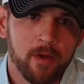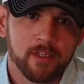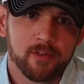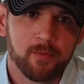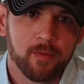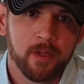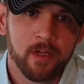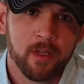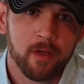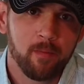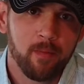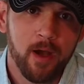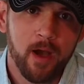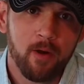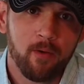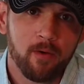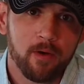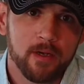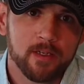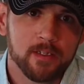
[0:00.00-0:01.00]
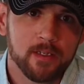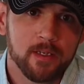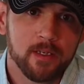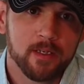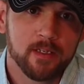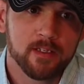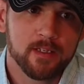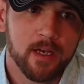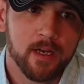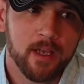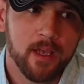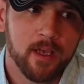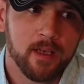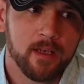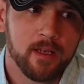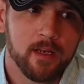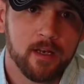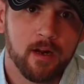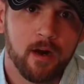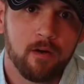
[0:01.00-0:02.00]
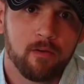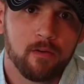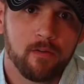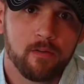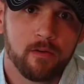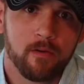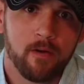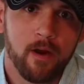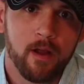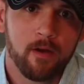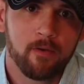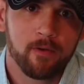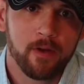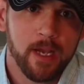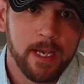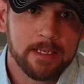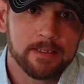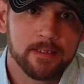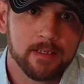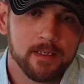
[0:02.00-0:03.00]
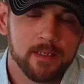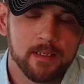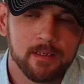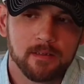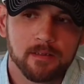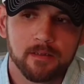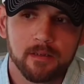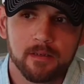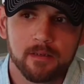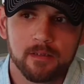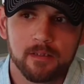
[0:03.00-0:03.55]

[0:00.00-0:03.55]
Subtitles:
makes plenty of power as it is. I can't get it all to the ground as it is.